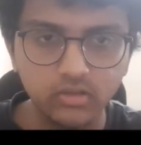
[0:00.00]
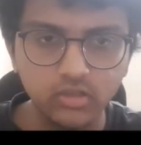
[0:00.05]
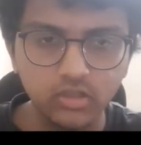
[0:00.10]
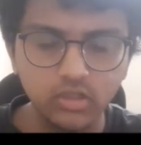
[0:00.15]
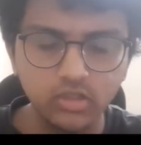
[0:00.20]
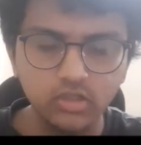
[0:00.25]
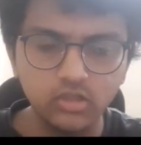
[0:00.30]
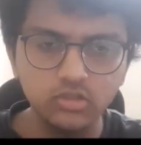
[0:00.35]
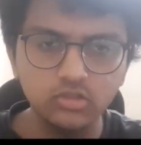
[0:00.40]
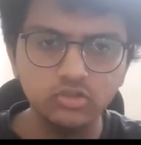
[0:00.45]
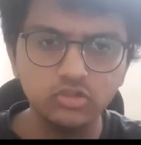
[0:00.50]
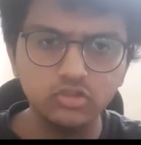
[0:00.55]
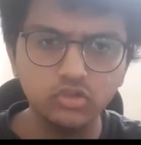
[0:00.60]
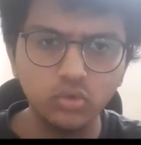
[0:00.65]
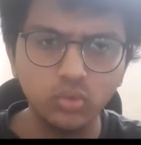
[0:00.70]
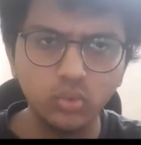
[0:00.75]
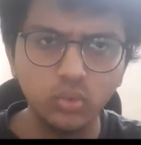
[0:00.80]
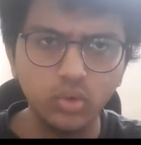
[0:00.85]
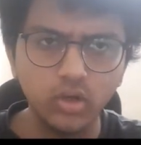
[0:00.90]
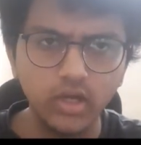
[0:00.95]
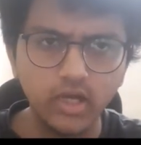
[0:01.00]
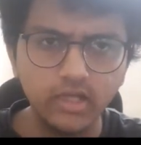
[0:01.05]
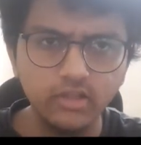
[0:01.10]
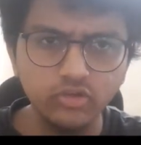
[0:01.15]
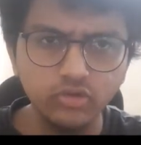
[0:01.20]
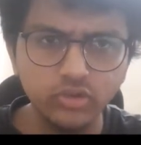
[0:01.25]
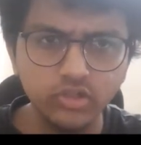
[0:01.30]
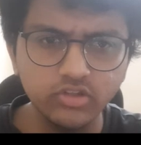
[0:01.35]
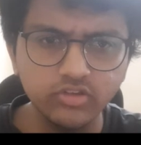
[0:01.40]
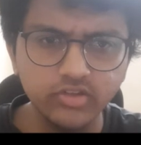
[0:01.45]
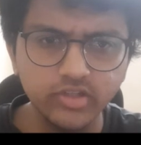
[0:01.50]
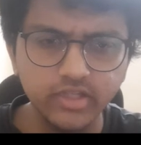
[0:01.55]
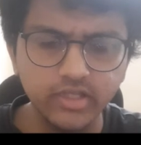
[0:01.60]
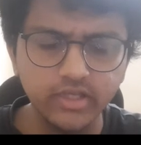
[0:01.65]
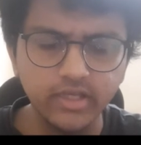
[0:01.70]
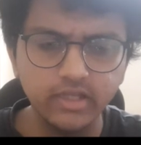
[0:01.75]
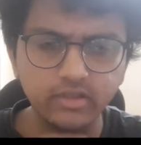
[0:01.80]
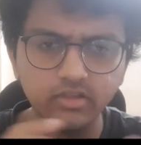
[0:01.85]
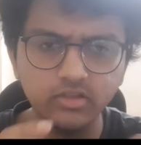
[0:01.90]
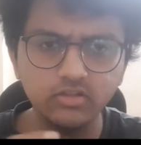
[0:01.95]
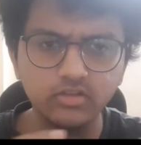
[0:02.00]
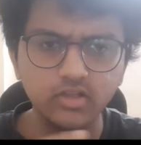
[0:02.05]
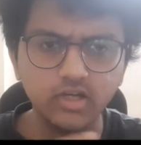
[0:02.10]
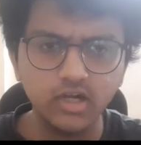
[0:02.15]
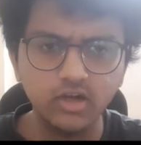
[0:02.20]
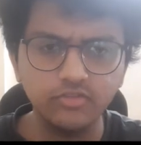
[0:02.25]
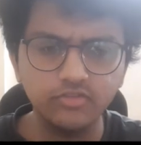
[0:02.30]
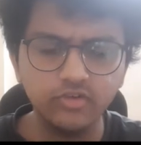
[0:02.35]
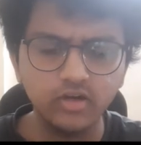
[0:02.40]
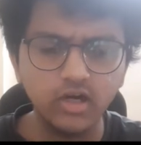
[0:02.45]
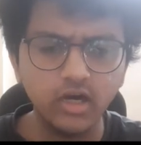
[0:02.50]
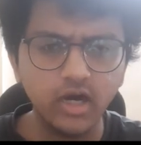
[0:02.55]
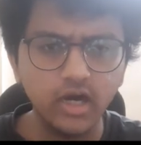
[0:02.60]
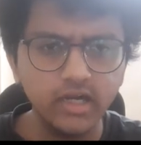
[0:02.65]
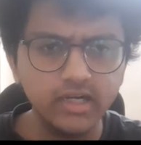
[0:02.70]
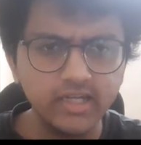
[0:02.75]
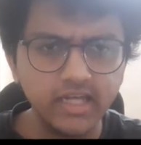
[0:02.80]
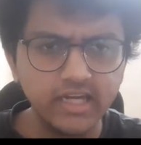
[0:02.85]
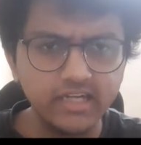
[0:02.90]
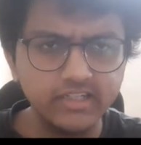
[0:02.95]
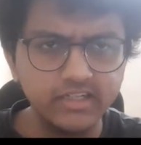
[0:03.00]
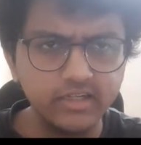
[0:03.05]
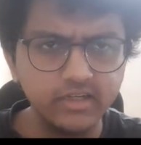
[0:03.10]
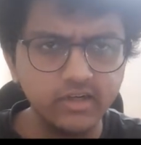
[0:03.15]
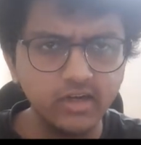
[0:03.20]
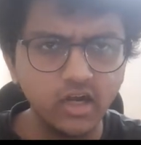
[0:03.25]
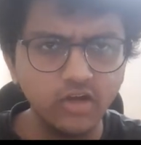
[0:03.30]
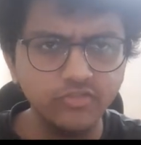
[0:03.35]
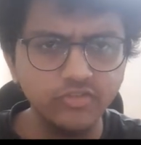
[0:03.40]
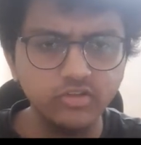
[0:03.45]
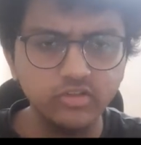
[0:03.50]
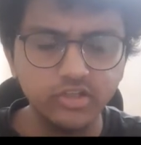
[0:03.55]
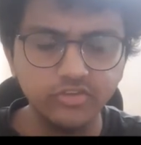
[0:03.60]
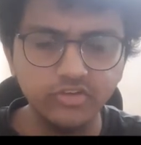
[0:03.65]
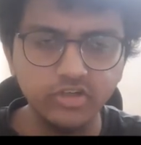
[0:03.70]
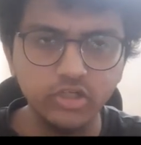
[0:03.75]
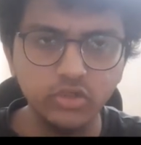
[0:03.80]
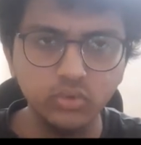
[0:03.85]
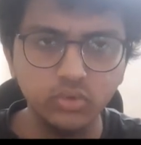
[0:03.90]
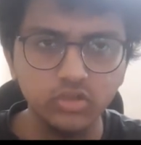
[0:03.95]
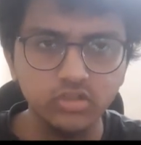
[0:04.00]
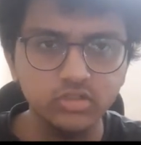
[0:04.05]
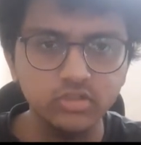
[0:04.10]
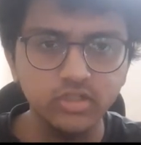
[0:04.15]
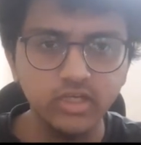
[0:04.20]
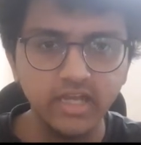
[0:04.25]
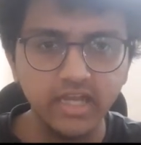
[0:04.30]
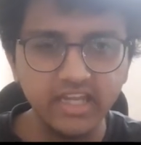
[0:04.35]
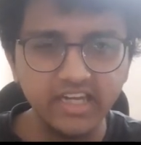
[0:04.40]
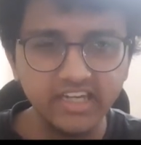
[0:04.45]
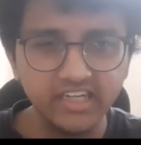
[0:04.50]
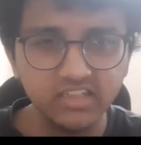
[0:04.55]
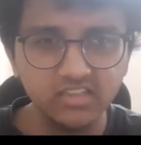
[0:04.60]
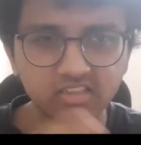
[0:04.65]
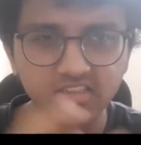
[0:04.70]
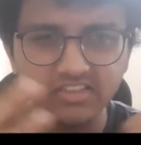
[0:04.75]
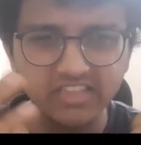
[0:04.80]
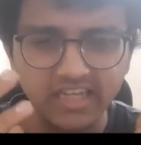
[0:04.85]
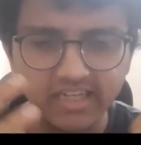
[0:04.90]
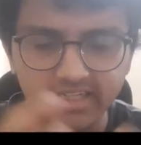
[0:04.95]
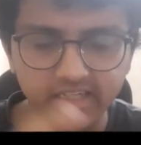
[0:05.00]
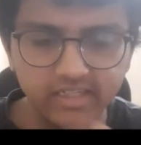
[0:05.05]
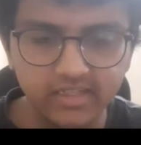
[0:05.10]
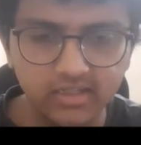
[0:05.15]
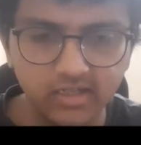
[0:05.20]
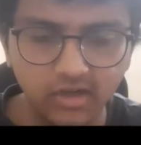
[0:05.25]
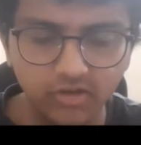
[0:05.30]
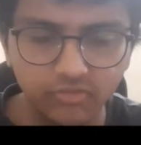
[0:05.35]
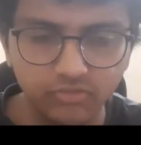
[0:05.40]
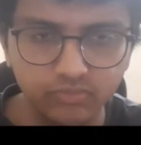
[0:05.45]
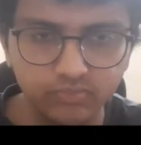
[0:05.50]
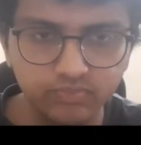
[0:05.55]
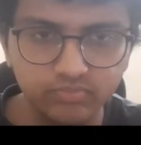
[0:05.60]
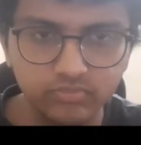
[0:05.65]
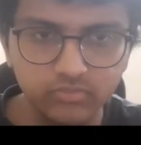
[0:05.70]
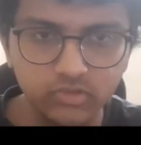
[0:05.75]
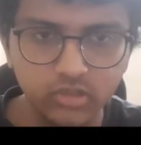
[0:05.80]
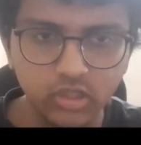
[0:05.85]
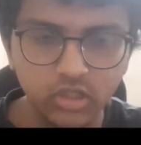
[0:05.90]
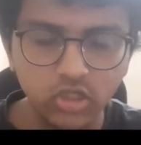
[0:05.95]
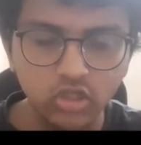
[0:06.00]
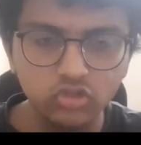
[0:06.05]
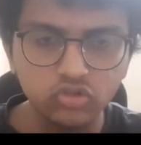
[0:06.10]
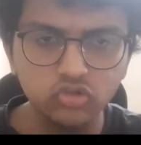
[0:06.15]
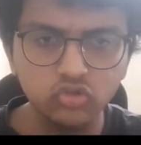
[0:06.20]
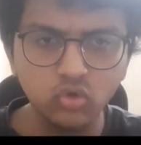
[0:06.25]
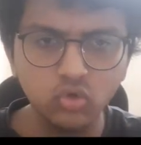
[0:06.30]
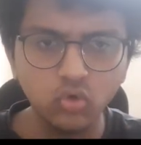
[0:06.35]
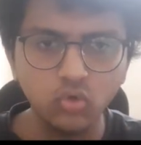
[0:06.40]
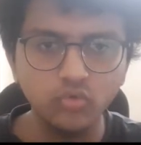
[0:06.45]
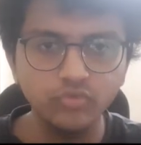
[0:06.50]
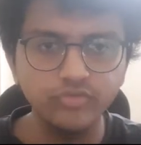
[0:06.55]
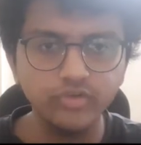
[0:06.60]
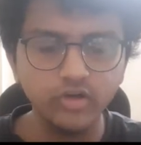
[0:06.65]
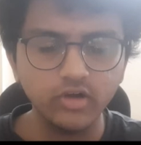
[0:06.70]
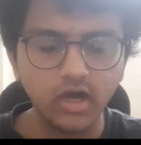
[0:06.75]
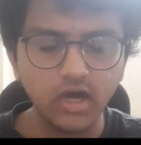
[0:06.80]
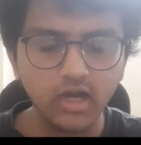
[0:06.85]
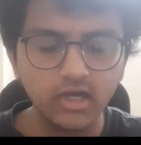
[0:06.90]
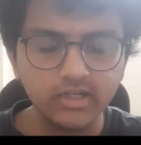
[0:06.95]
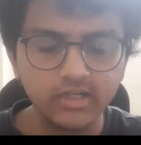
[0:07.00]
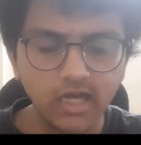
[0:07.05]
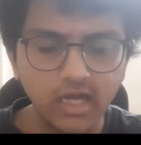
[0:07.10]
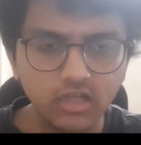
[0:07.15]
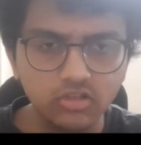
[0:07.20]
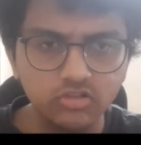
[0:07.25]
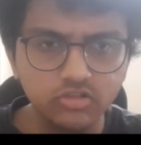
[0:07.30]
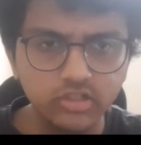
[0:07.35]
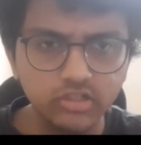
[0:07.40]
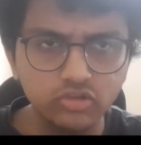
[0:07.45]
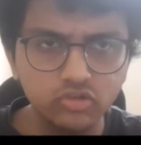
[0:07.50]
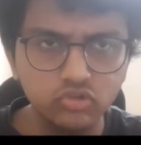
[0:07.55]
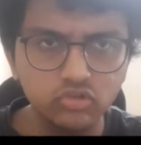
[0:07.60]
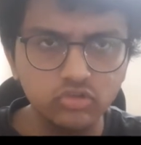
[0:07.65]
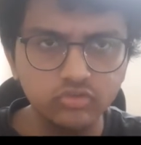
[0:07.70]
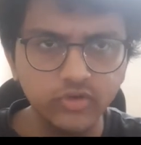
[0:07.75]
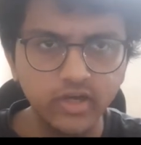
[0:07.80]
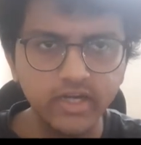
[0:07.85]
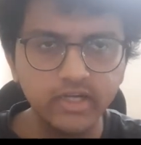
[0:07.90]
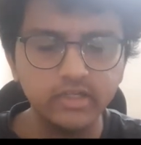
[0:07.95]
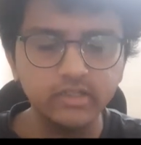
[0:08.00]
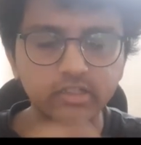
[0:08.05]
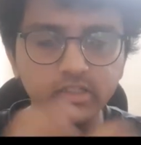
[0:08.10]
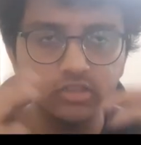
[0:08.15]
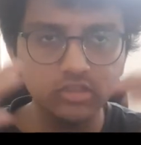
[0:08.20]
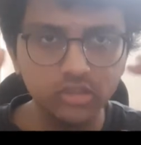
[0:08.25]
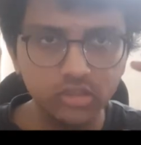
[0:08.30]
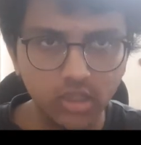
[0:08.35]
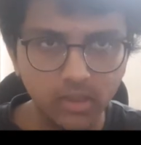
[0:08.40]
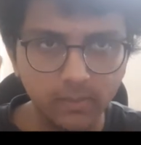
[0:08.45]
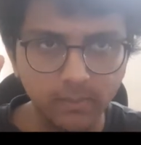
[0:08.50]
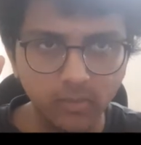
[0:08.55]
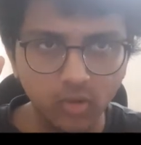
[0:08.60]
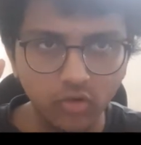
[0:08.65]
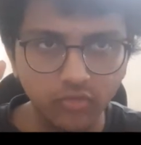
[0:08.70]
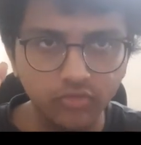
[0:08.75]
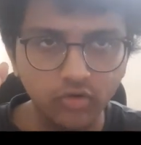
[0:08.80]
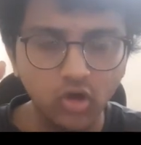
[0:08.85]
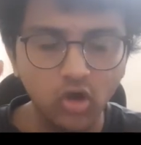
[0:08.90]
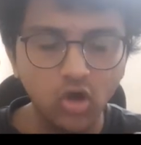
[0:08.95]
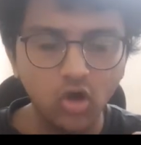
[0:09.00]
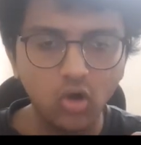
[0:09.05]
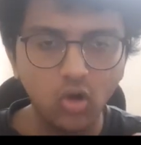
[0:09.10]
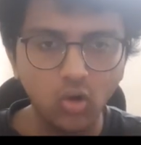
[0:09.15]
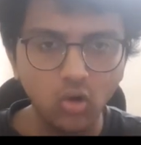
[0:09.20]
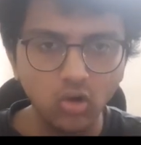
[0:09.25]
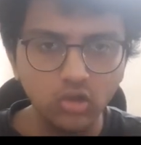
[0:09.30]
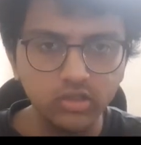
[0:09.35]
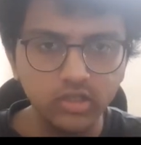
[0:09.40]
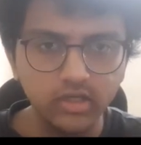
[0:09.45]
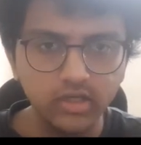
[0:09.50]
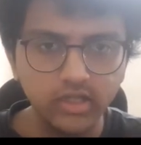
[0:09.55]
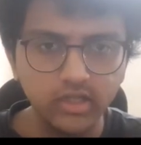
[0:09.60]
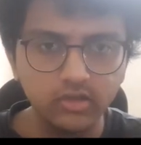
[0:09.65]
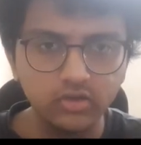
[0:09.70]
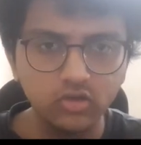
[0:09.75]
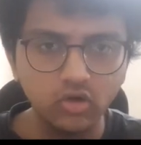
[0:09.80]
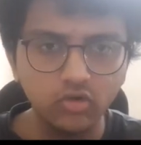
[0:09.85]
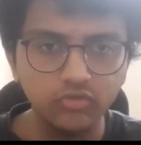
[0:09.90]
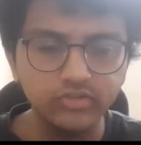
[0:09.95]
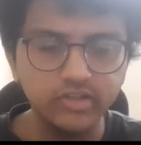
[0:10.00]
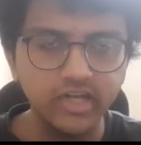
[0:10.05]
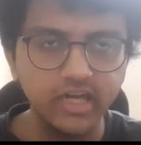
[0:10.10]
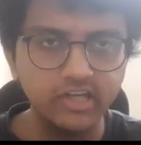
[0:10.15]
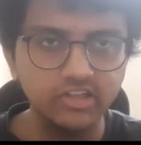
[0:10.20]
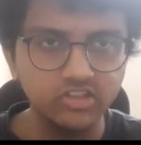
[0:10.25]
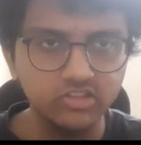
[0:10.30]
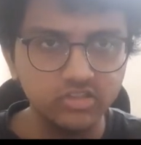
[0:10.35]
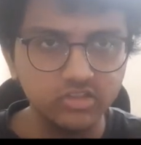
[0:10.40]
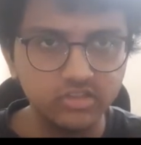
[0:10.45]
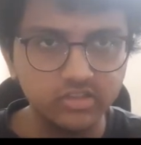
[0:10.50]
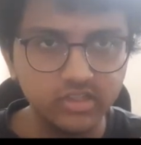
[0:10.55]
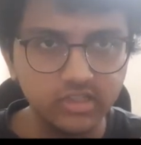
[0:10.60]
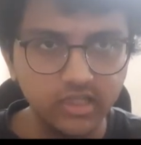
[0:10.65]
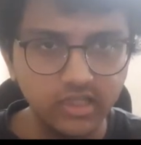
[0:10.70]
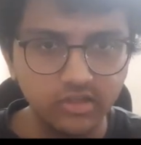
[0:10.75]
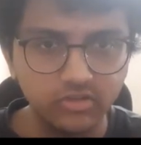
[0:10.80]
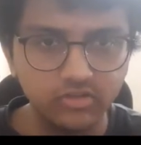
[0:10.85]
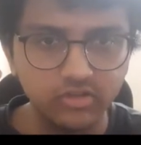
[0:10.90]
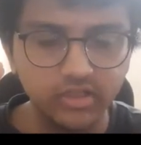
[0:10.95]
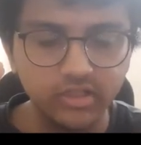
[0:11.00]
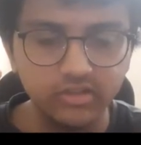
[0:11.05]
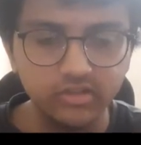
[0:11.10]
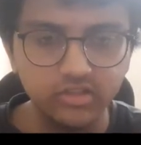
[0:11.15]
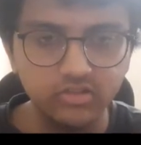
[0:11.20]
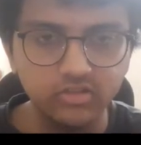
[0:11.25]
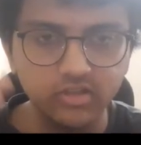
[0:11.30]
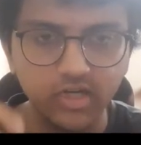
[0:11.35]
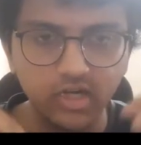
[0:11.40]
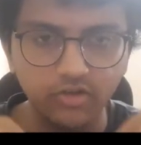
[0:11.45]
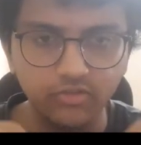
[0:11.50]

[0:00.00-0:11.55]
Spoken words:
So as you can see in this graph, an undirected graph is given to us, and it is a cyclic graph. So our task is to find the sum of all the length of the adjacency list in this graph.